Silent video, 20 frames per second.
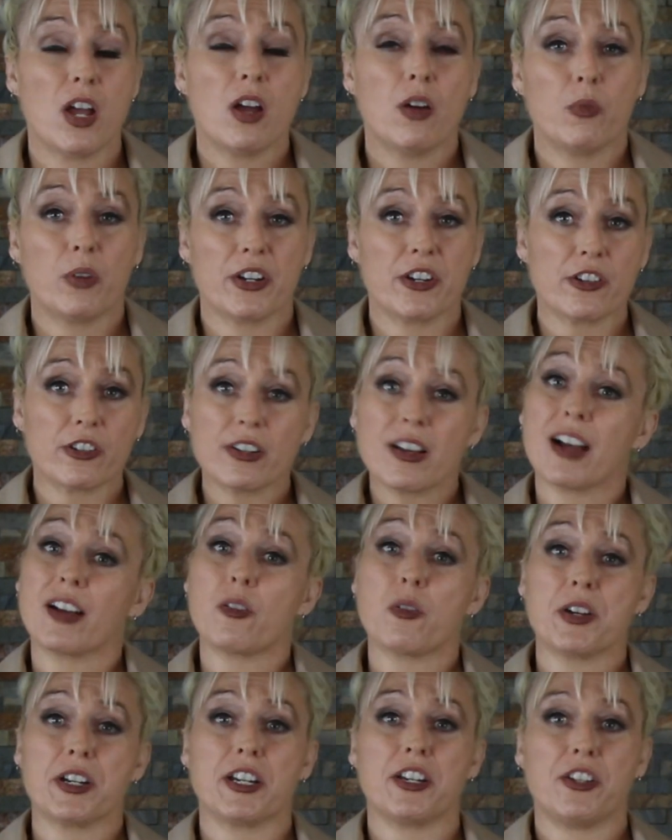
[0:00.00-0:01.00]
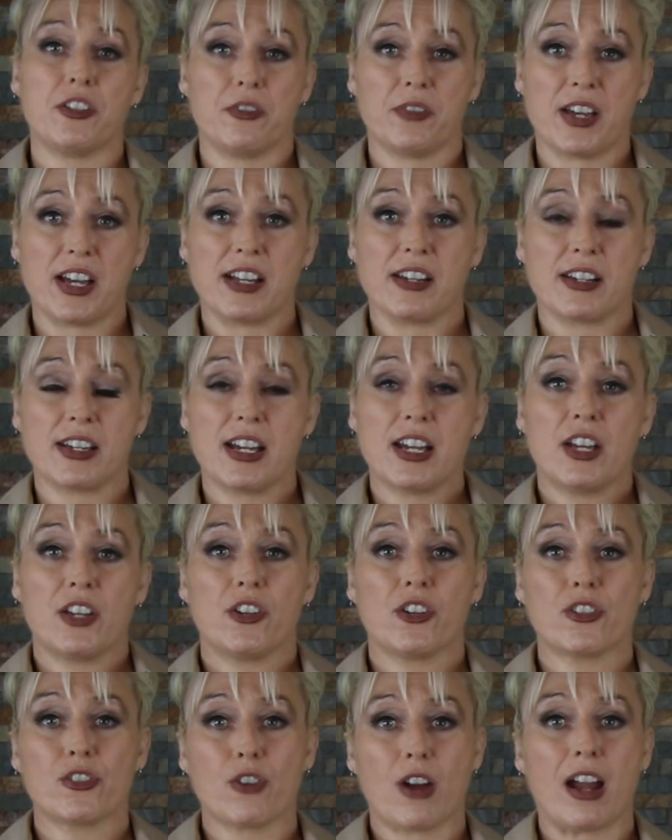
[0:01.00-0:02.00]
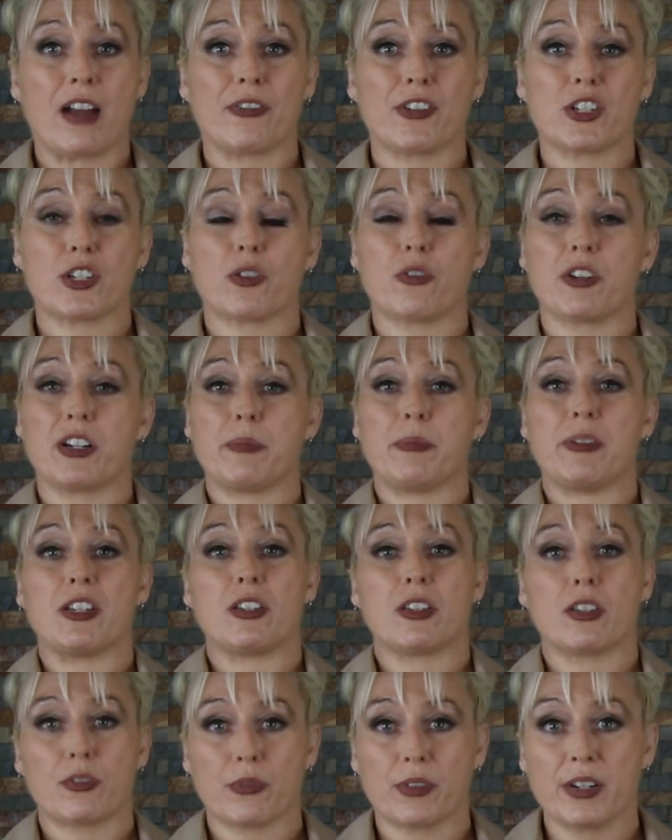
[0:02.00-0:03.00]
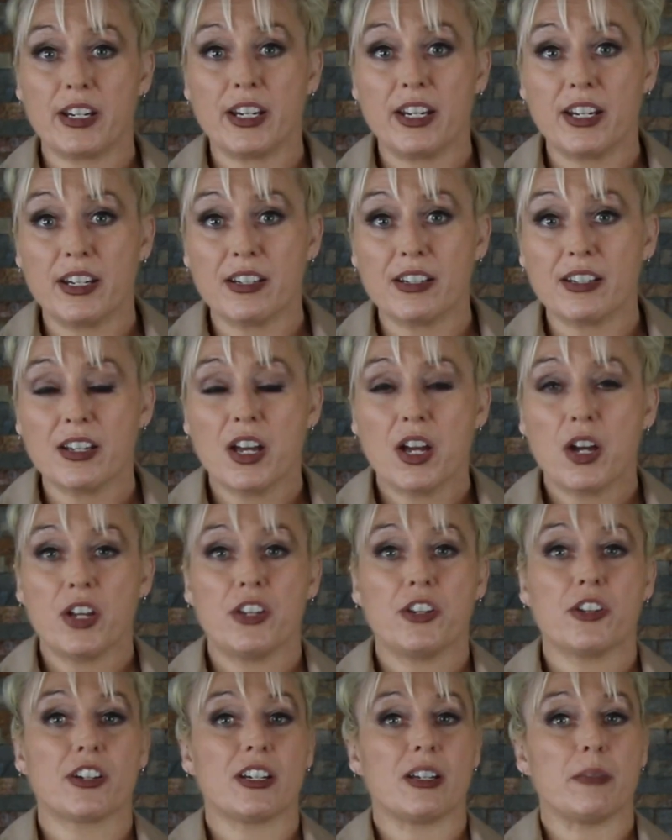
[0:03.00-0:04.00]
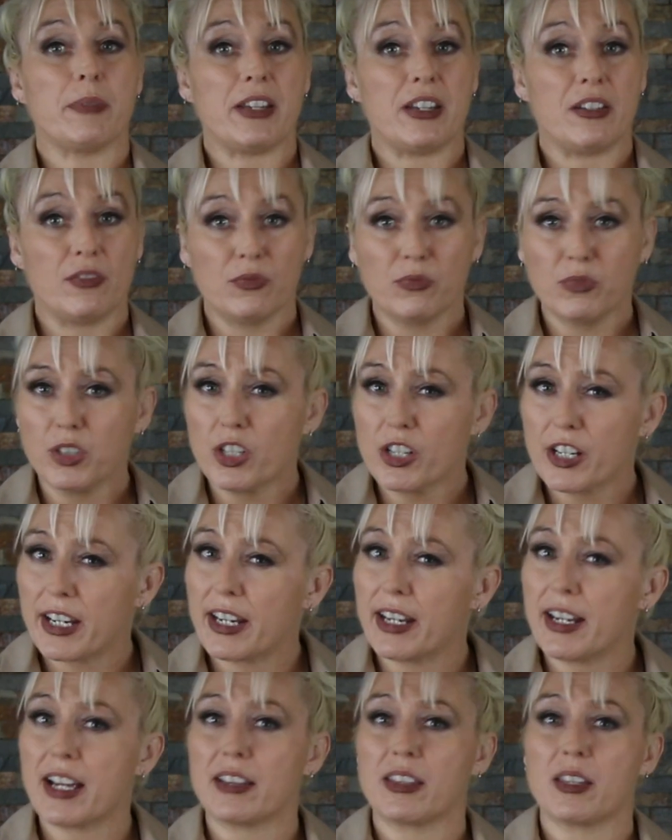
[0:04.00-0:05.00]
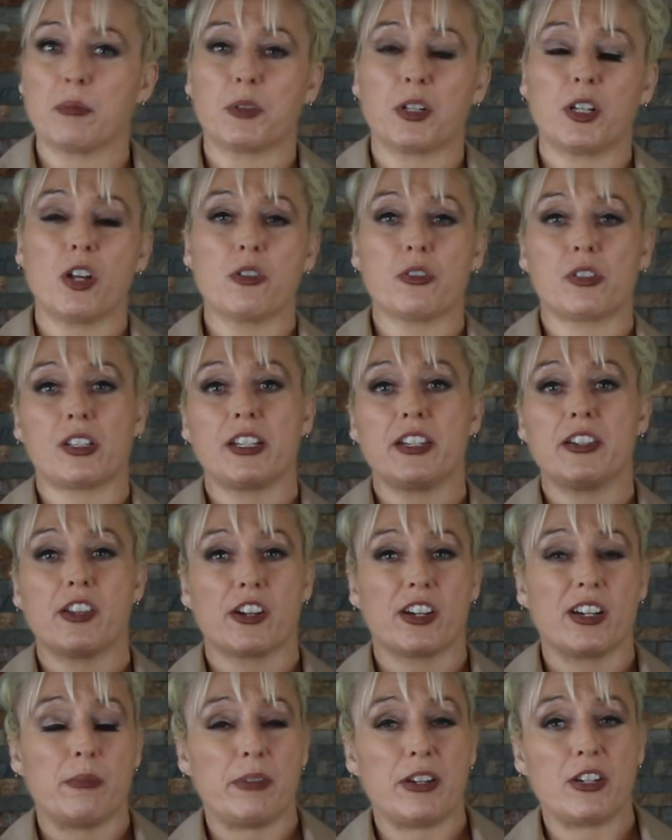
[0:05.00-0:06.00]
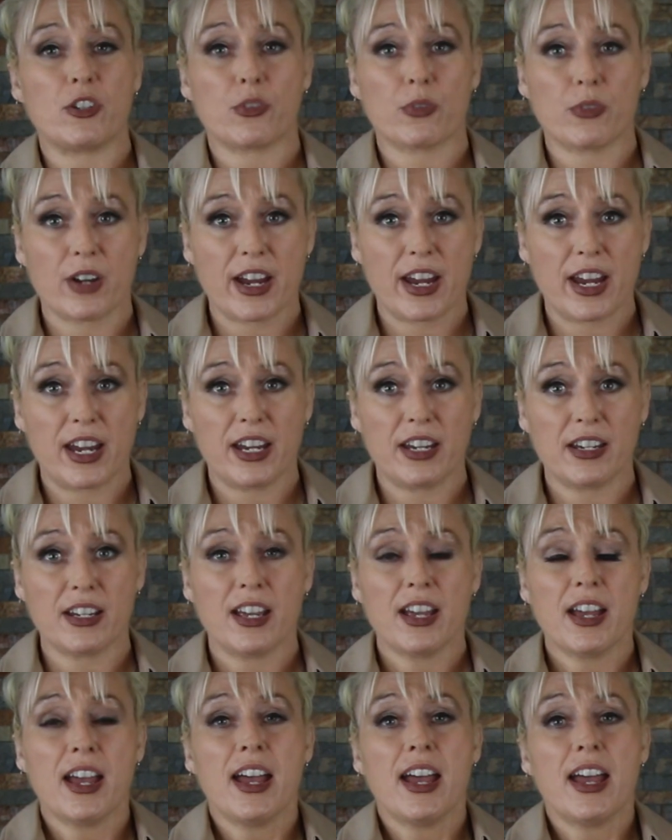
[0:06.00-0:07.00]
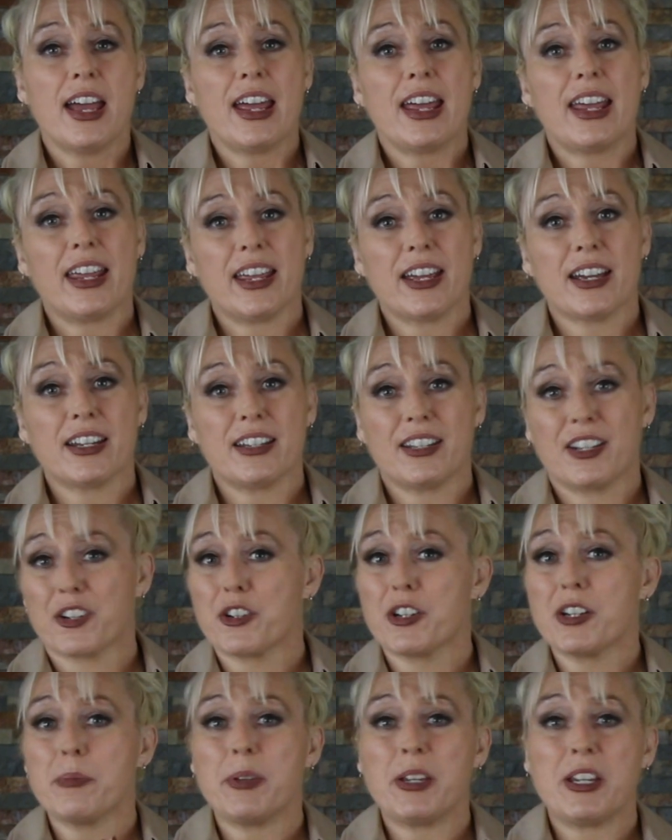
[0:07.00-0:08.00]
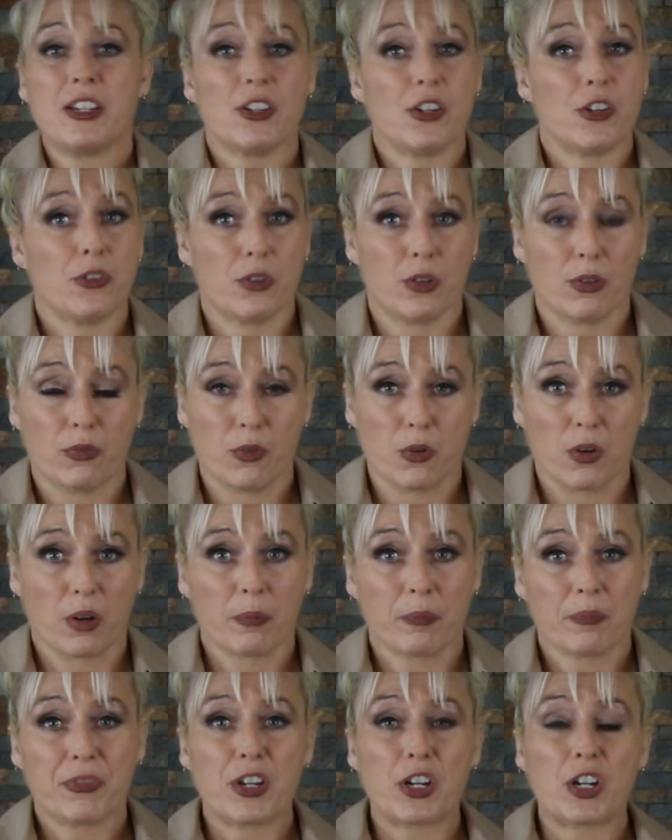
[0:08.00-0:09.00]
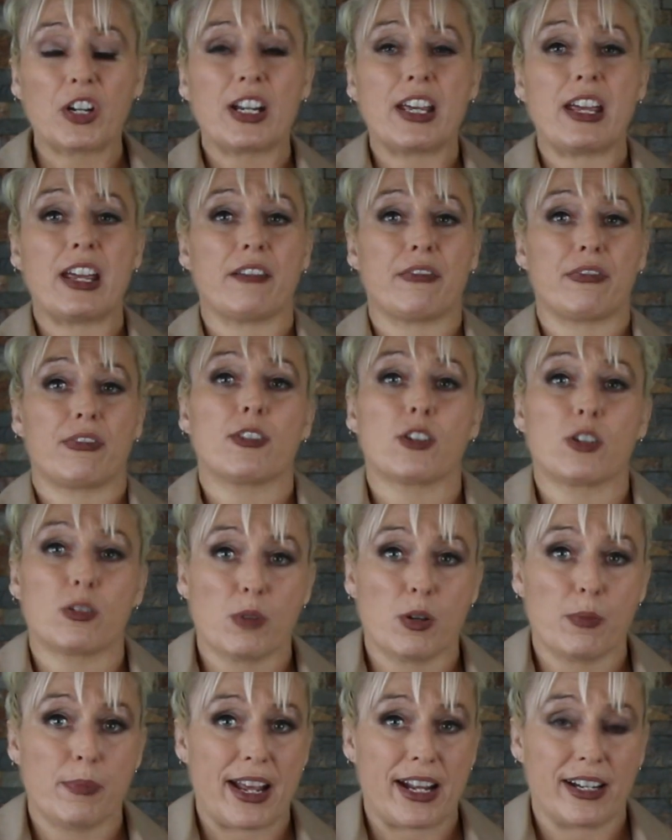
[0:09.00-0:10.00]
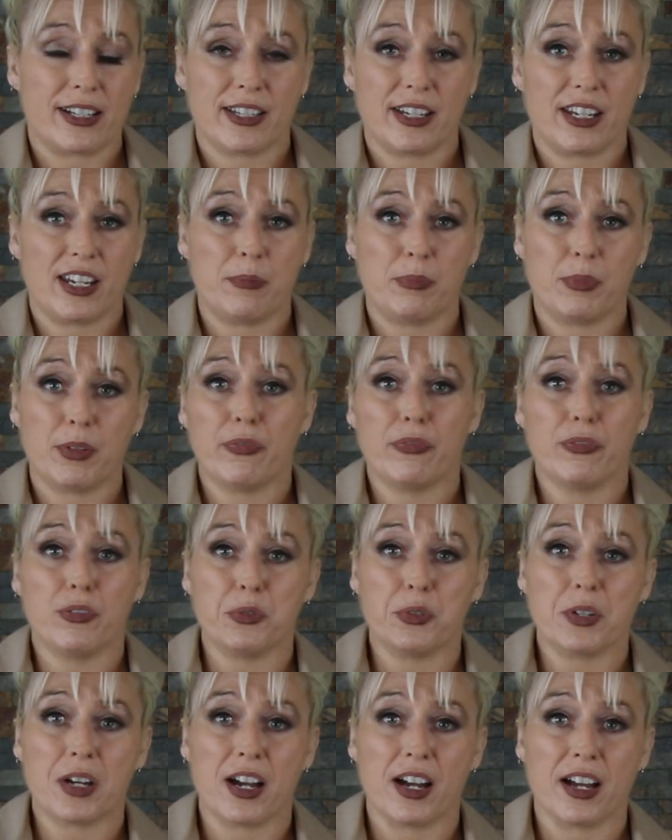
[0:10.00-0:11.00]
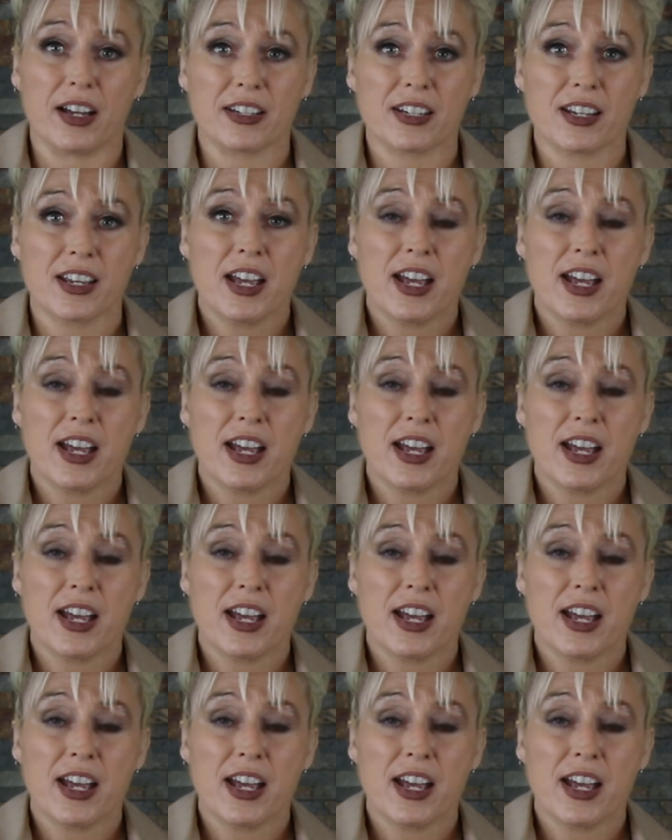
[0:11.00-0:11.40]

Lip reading: Well, you're not going to do that. Your drivers are going to be screened, you're going to be looking at them closely, they're going to be trained, and they're going to be in uniform. They're going to have thermal bags to keep the food hot.